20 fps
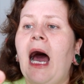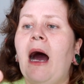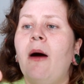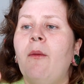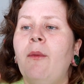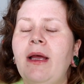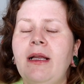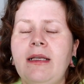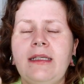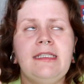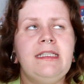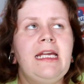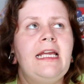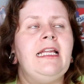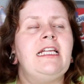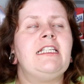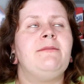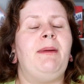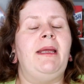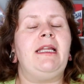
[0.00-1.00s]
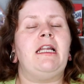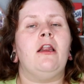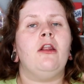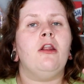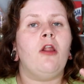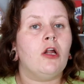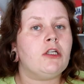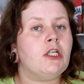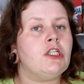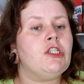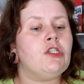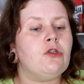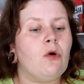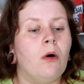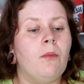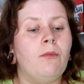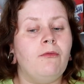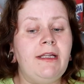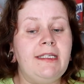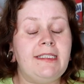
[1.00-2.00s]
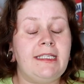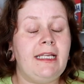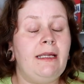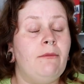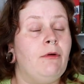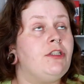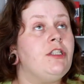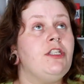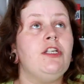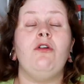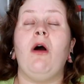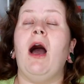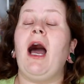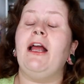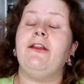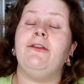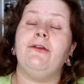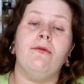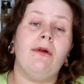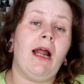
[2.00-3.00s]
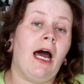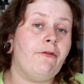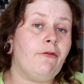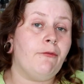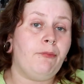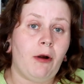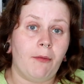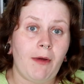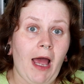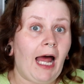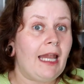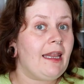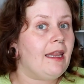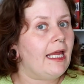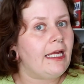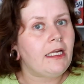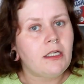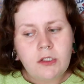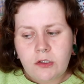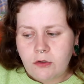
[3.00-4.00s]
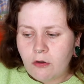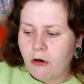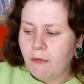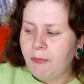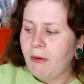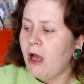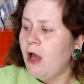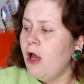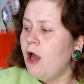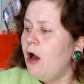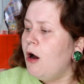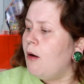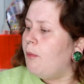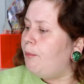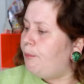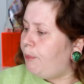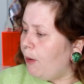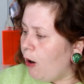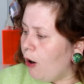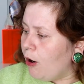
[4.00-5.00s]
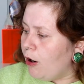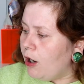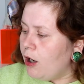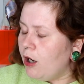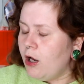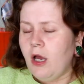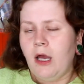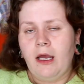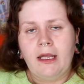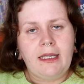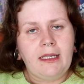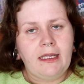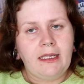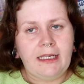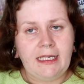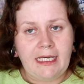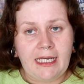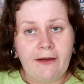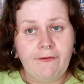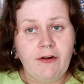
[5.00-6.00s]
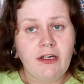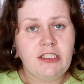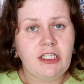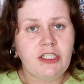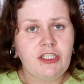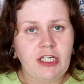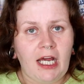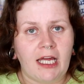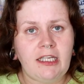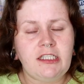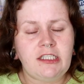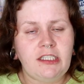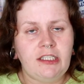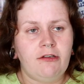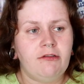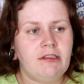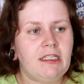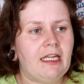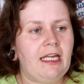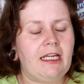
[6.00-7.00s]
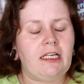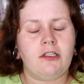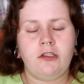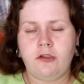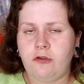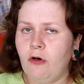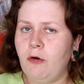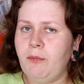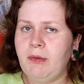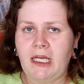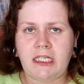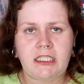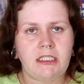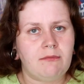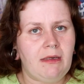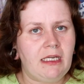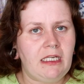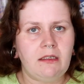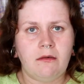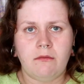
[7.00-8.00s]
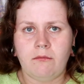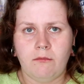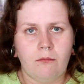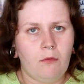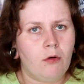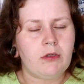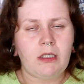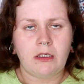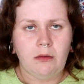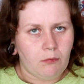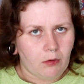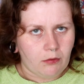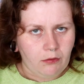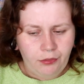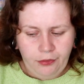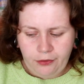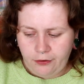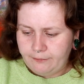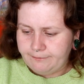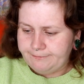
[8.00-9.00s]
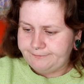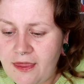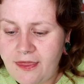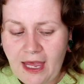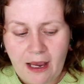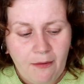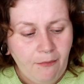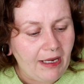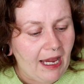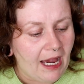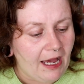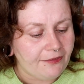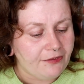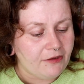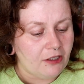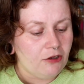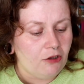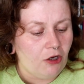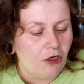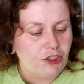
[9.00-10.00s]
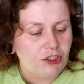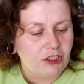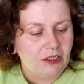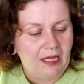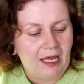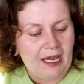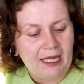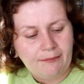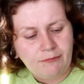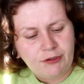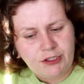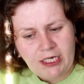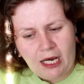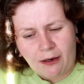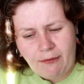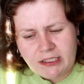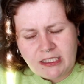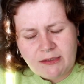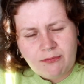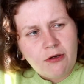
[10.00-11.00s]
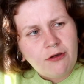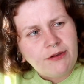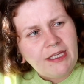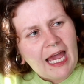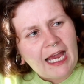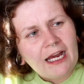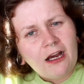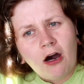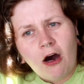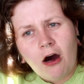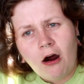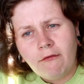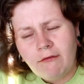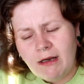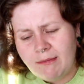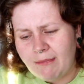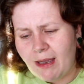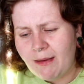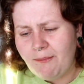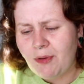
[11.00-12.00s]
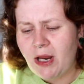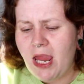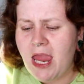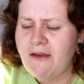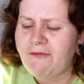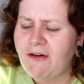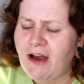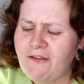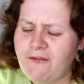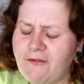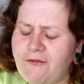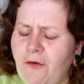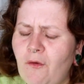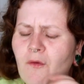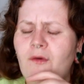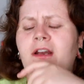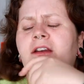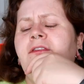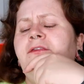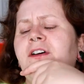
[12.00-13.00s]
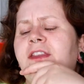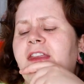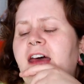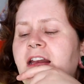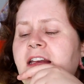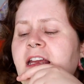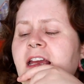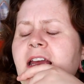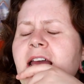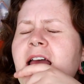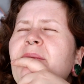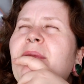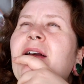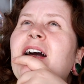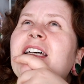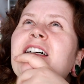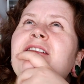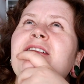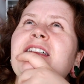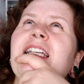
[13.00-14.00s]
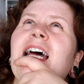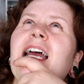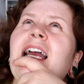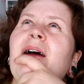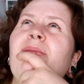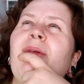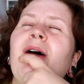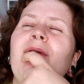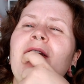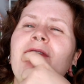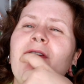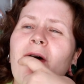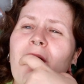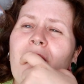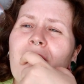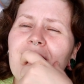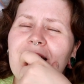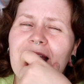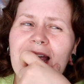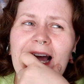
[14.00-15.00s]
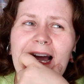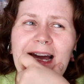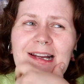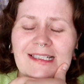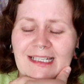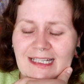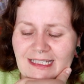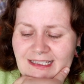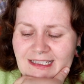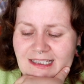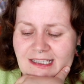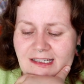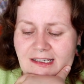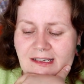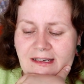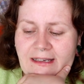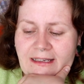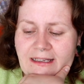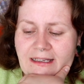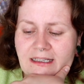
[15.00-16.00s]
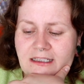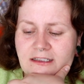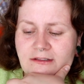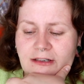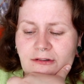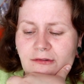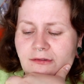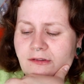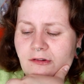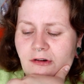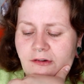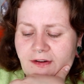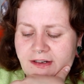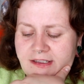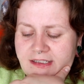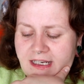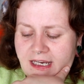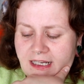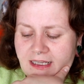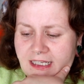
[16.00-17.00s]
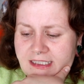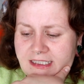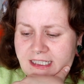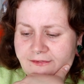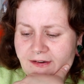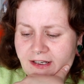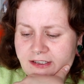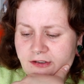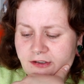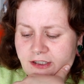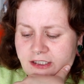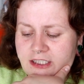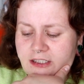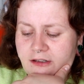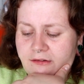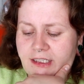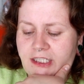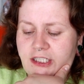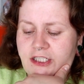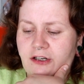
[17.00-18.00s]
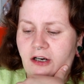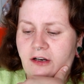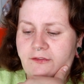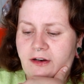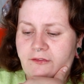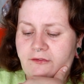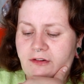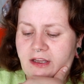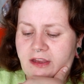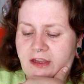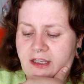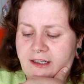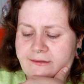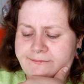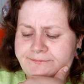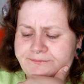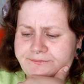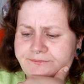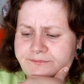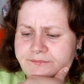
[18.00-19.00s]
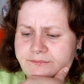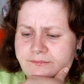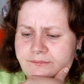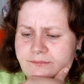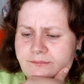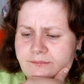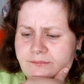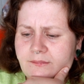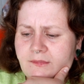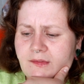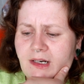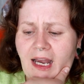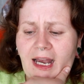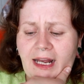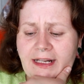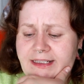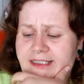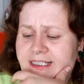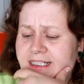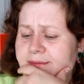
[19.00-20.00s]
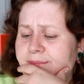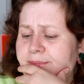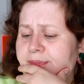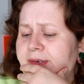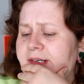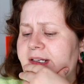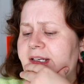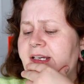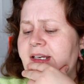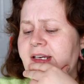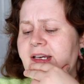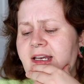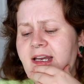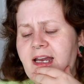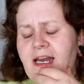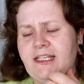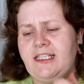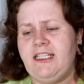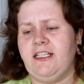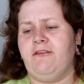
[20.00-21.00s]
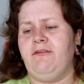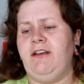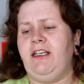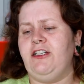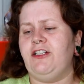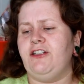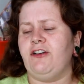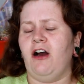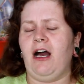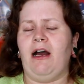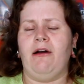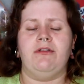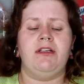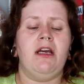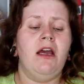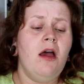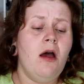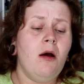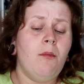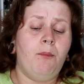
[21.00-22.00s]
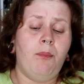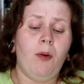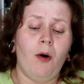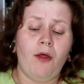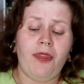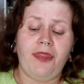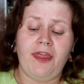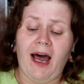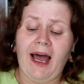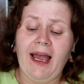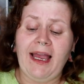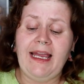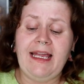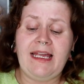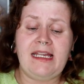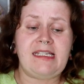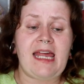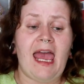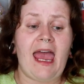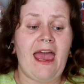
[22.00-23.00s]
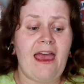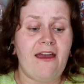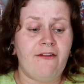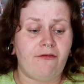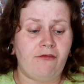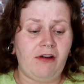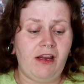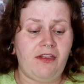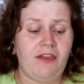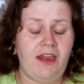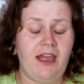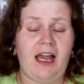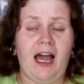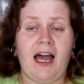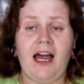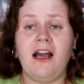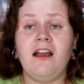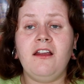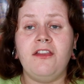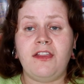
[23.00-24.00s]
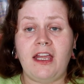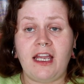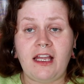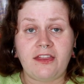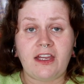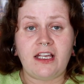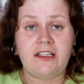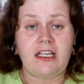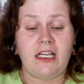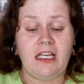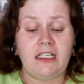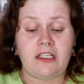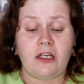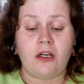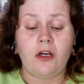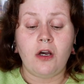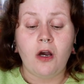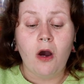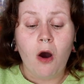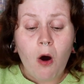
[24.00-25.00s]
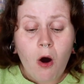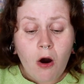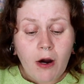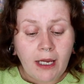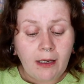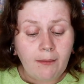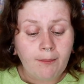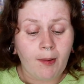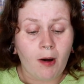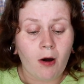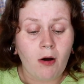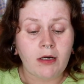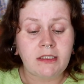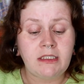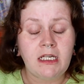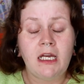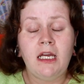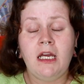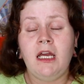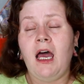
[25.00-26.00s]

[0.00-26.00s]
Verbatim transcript: I will say there's been a lot of soap recently, which, you know, I don't have a problem. I like soap, but give us a chance to use it. Like soap lasts me more than a month. Then we had the Lush Lime Shower Smoothie. I can't remember if I voted for that because I was like, well, we've already had it. So I don't know if I did. Let's see if I took a screenshot of everything. I didn't put a, a, screenshot out. But that is everything. I think this is a corking box.